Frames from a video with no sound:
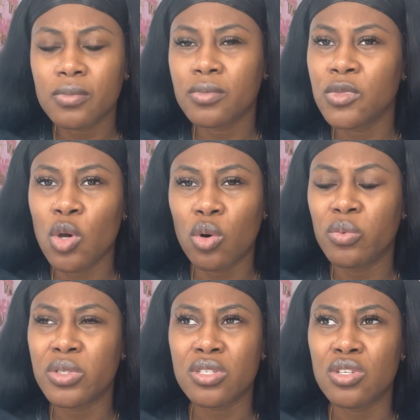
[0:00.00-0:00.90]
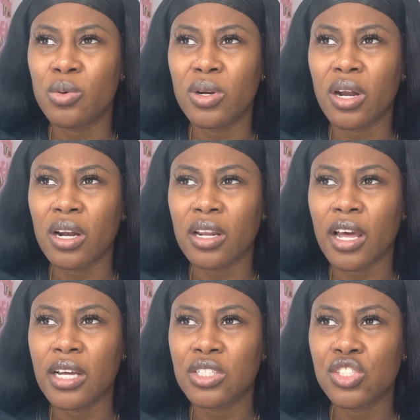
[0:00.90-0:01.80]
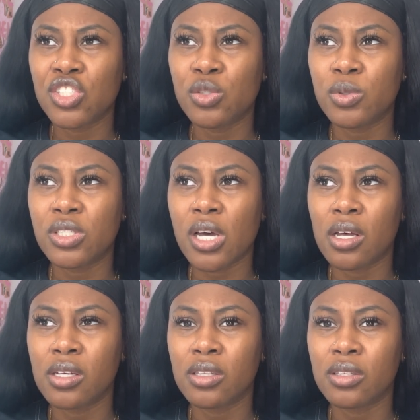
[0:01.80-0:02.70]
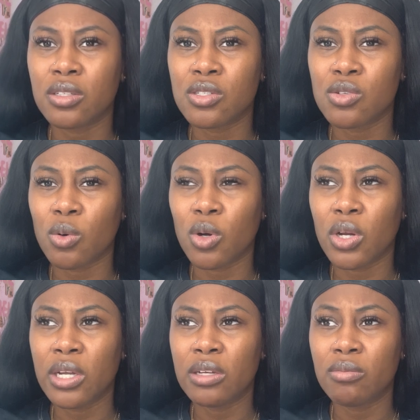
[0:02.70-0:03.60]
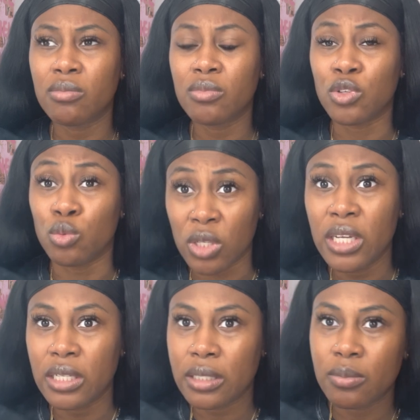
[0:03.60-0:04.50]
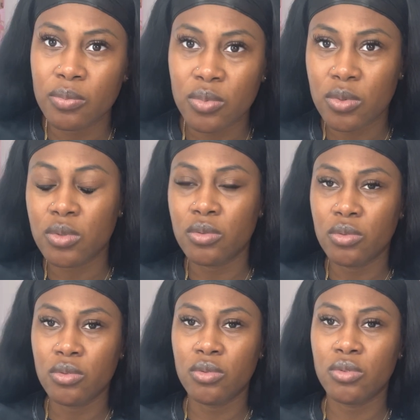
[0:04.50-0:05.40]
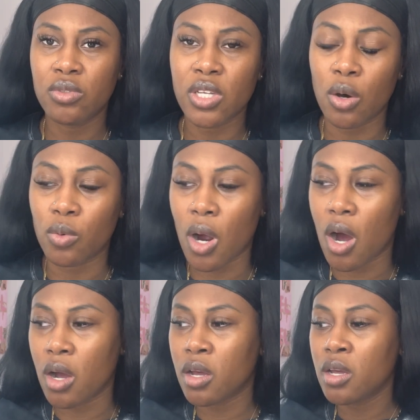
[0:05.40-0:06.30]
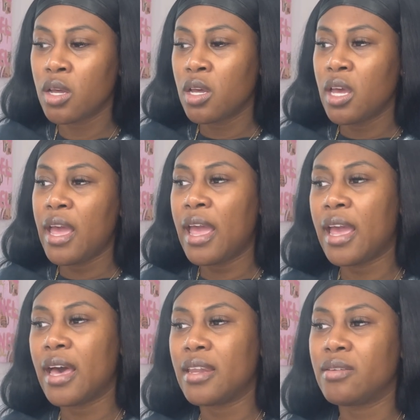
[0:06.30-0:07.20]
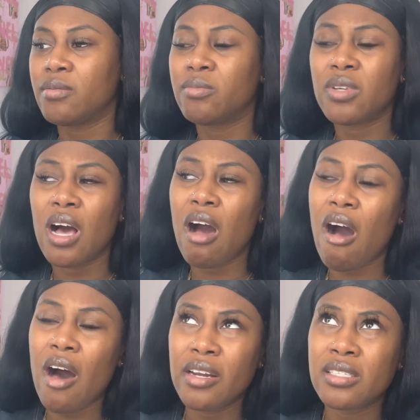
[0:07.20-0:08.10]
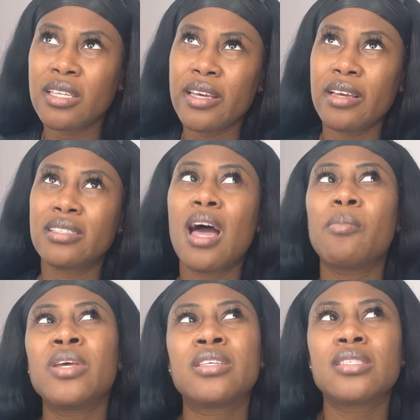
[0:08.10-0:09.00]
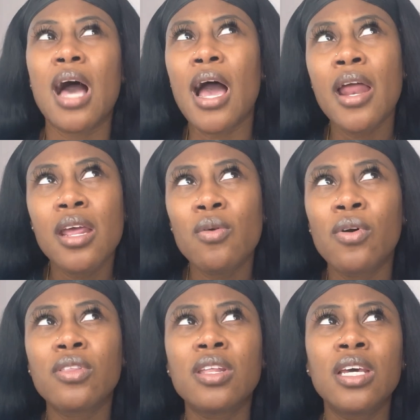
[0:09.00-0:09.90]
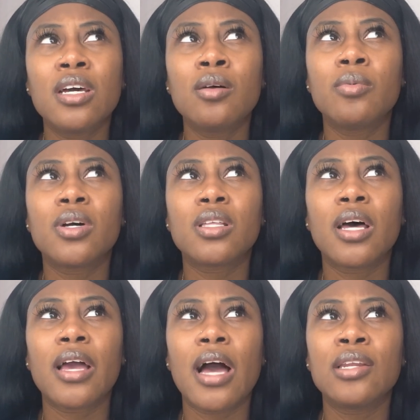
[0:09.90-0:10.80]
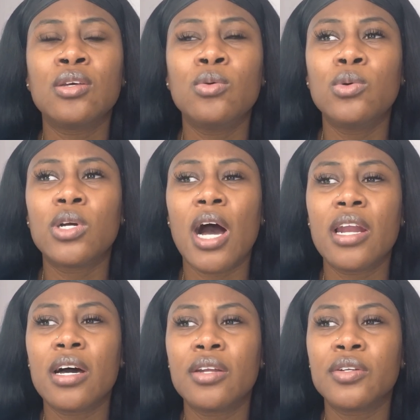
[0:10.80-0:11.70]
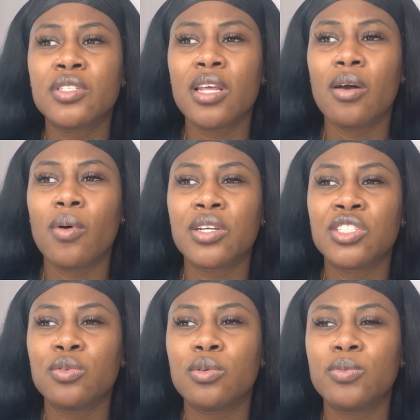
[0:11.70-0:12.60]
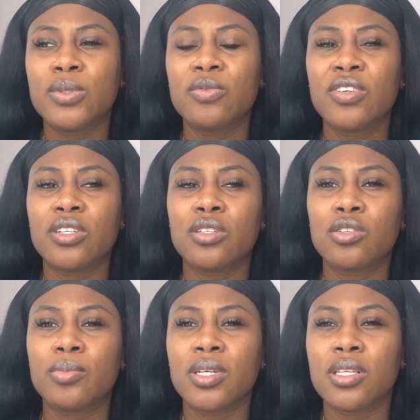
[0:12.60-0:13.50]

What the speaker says: no one was doing none of that. She was telling the story. You did tell Rock, and honestly, it's not me siding with Nia, but like I do kind of understand why she would feel a little bit